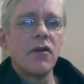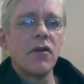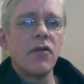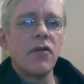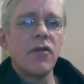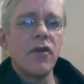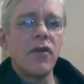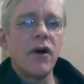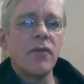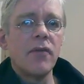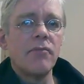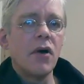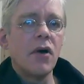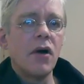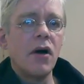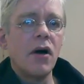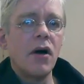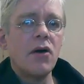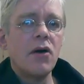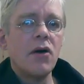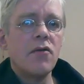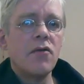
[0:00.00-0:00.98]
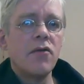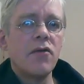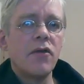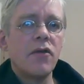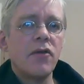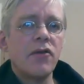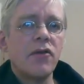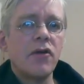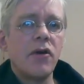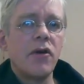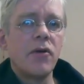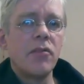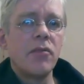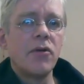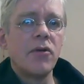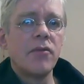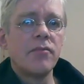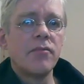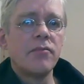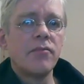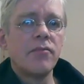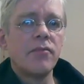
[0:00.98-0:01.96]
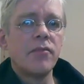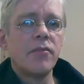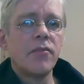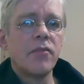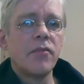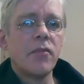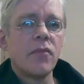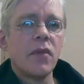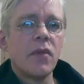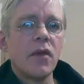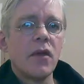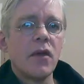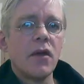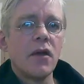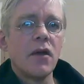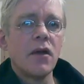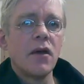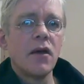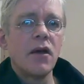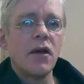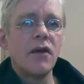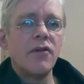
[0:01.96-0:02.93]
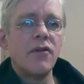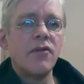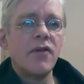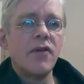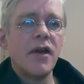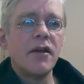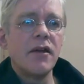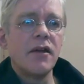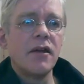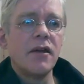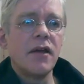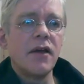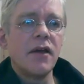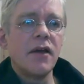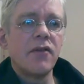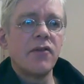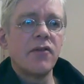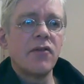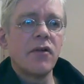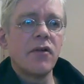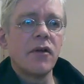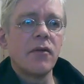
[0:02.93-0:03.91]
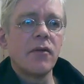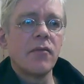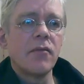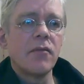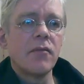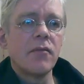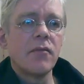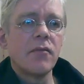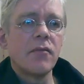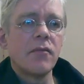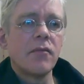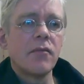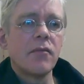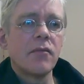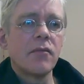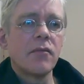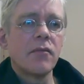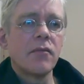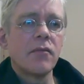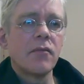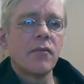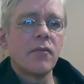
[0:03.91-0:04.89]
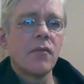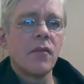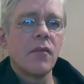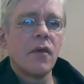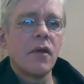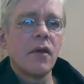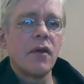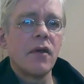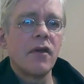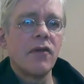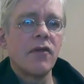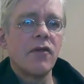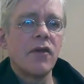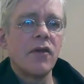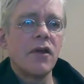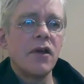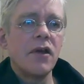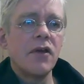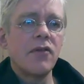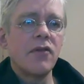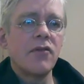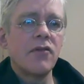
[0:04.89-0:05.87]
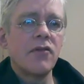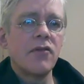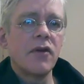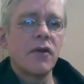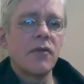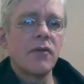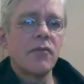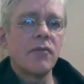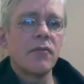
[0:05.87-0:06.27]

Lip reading: thumb over the top and deaden that string. That's the E string.